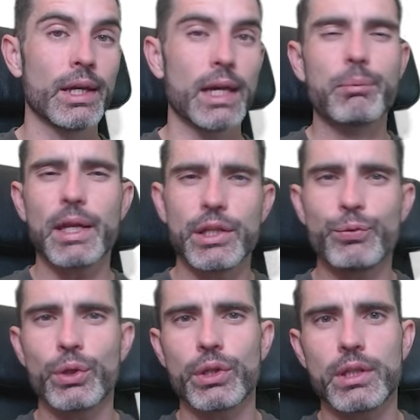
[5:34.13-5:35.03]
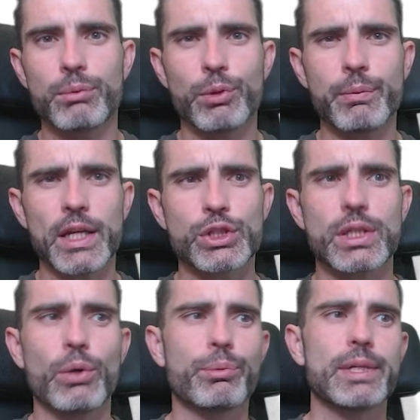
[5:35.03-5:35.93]
and by default on the input manager
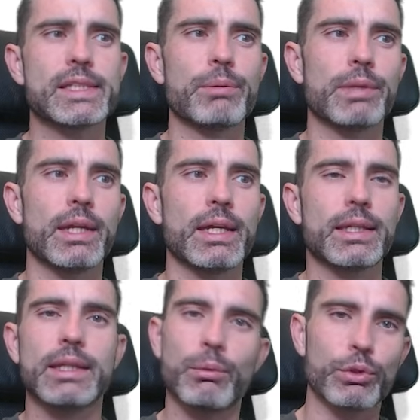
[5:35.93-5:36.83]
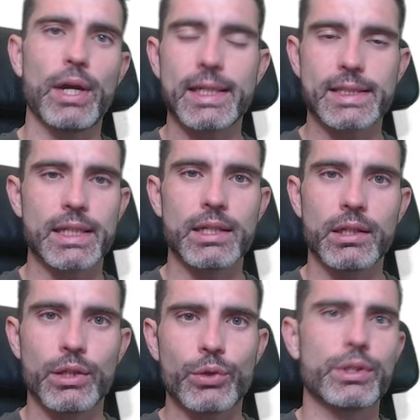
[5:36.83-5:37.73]
that would be something like
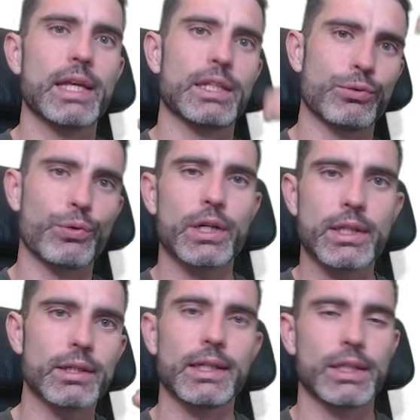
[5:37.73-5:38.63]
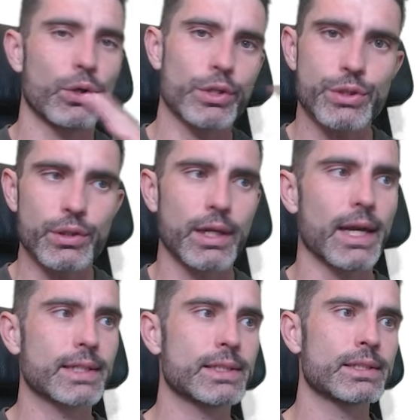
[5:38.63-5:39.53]
WASD in order to get the vertical and the horizontal
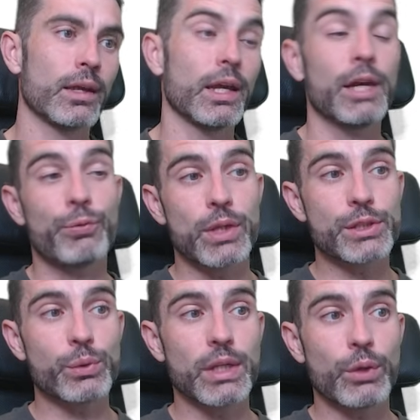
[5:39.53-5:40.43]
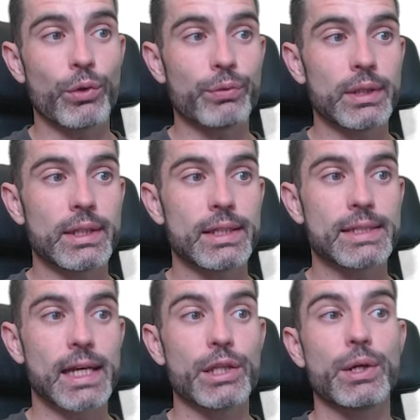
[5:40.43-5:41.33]
axis. And for this one, the equivalent
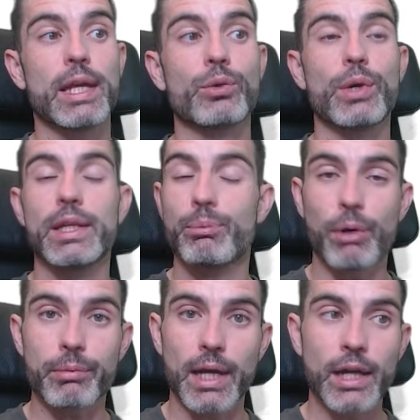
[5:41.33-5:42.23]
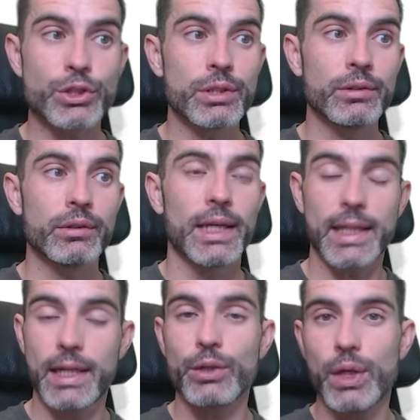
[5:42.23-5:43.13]
is either you can create the proper action, and
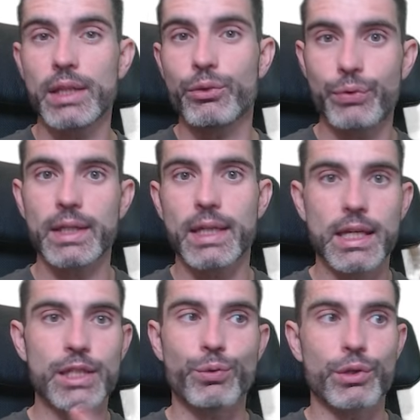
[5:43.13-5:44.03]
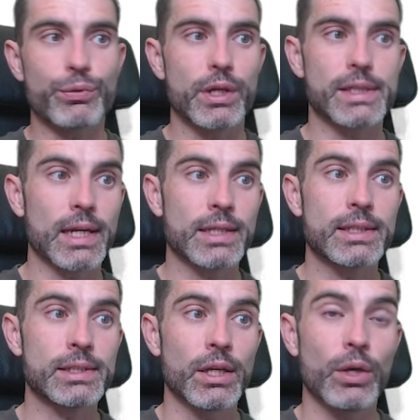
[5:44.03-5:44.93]
then you can define the keys for the various
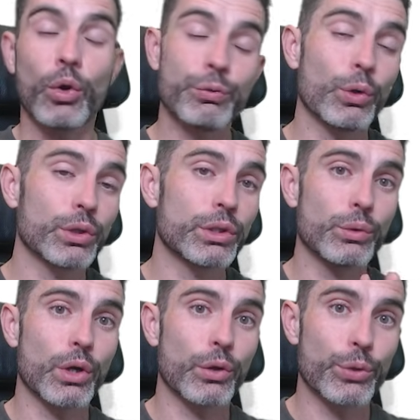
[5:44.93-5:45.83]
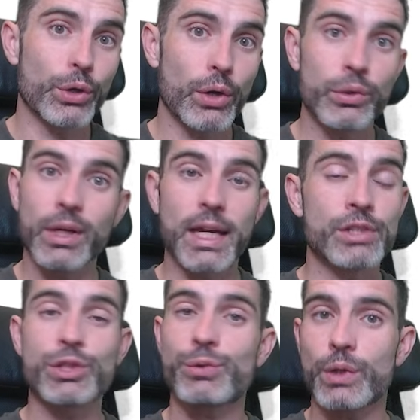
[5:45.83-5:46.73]
axes, or if you want to do it all through code,
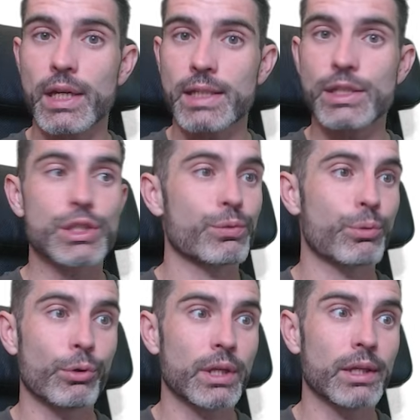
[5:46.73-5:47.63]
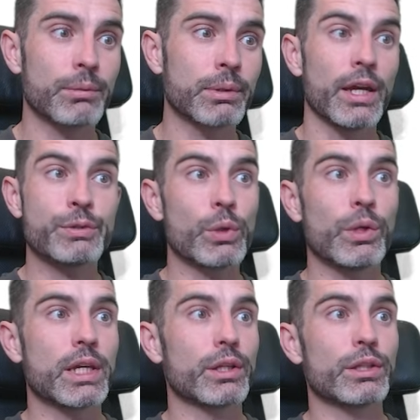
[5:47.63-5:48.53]
again, just for testing, just for time. If so,
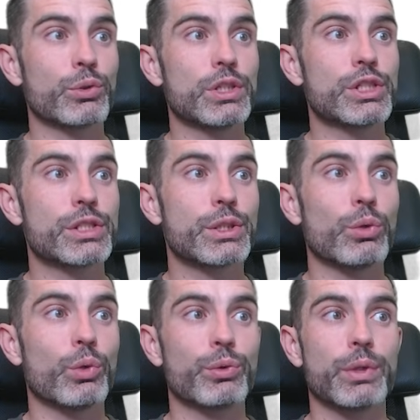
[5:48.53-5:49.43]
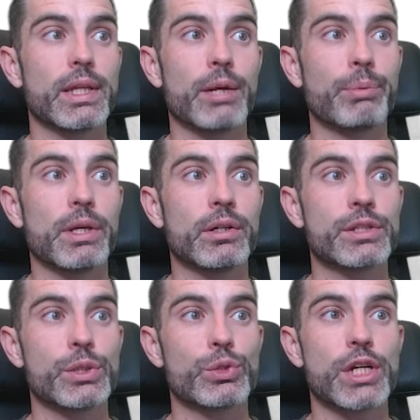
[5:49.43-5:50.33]
you can literally just do what we did up here,
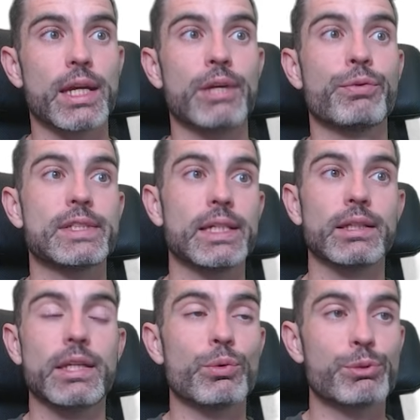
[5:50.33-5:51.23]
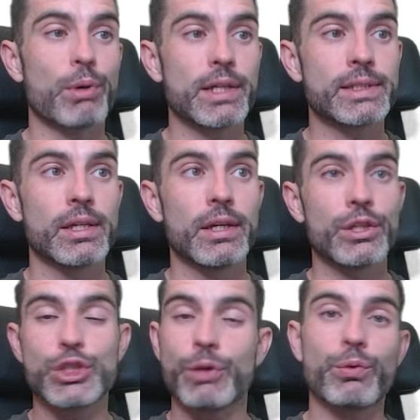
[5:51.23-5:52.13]
so check if a single key was pressed,
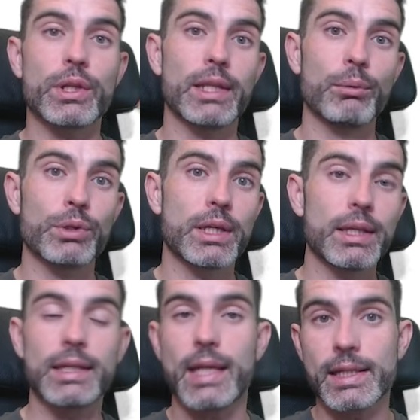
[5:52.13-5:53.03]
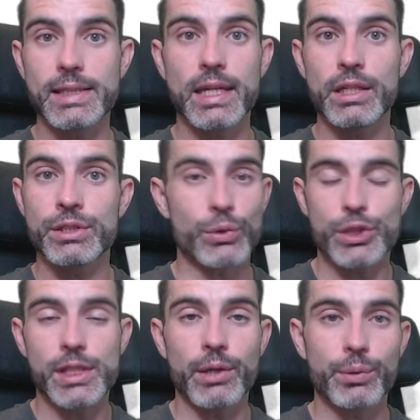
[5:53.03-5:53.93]
check for the double key, the S key, so
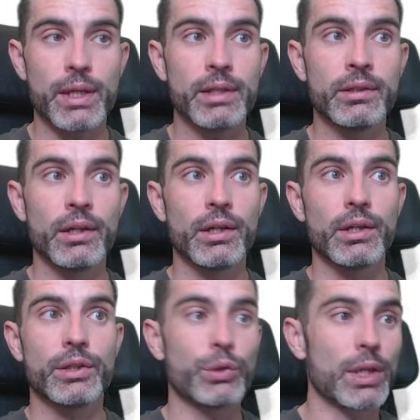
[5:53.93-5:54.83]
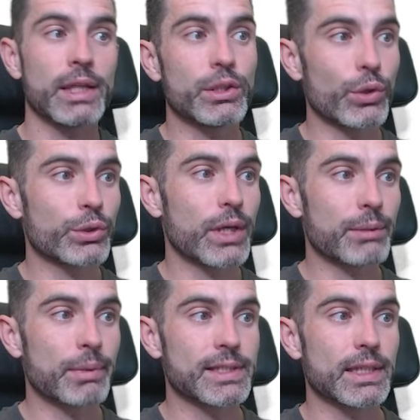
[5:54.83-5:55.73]
just like we did, do that in order to
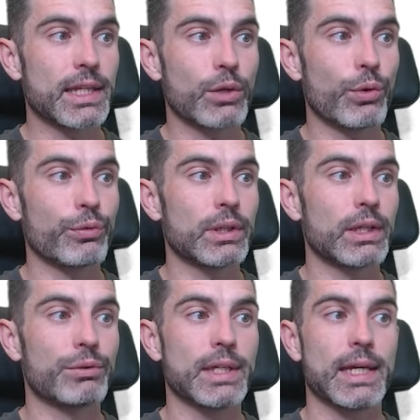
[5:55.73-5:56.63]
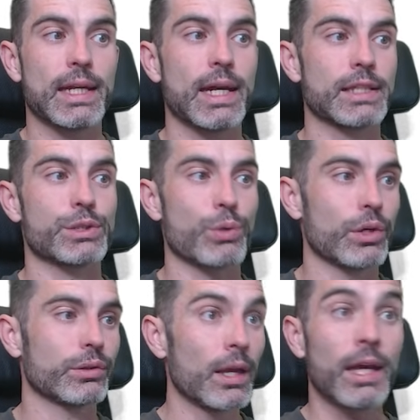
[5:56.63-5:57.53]
get basically the equivalent of the get axis raw.
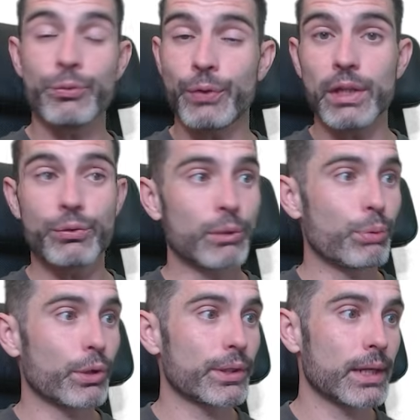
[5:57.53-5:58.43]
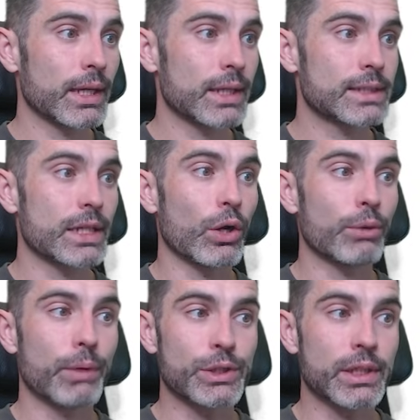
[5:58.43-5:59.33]
And final very important thing is the on
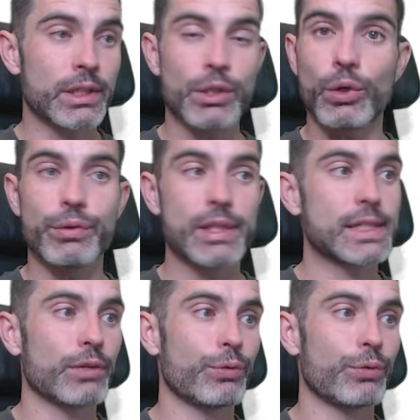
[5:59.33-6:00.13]
mouse enter all these kind of